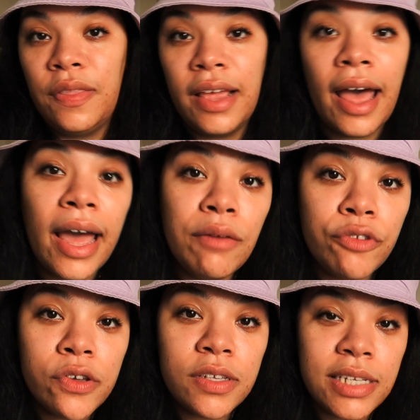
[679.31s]
that I've
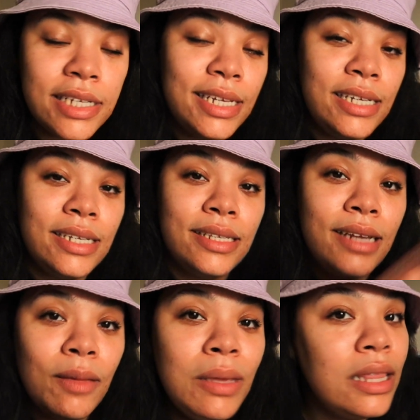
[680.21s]
chosen to take does not mean